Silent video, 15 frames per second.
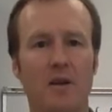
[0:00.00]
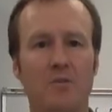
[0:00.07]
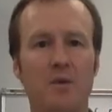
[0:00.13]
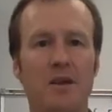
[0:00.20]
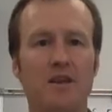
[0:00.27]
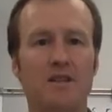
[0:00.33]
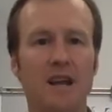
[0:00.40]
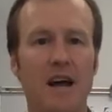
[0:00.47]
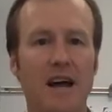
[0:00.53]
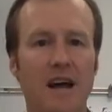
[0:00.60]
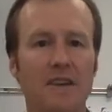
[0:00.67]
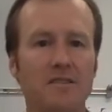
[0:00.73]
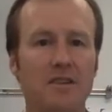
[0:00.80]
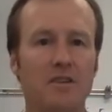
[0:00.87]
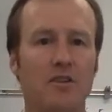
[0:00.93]
Because
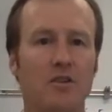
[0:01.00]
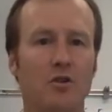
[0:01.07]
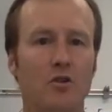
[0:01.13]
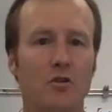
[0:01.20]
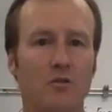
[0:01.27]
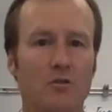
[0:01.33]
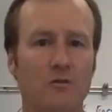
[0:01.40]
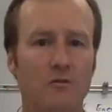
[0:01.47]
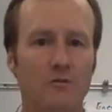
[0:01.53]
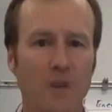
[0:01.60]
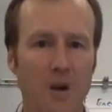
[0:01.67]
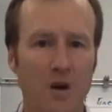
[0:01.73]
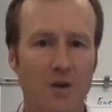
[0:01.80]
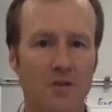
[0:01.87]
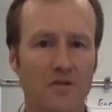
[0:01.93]
as it
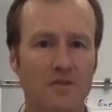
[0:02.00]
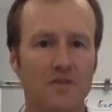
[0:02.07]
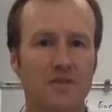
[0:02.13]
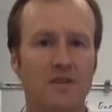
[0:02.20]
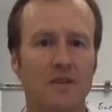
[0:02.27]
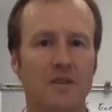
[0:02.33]
falls,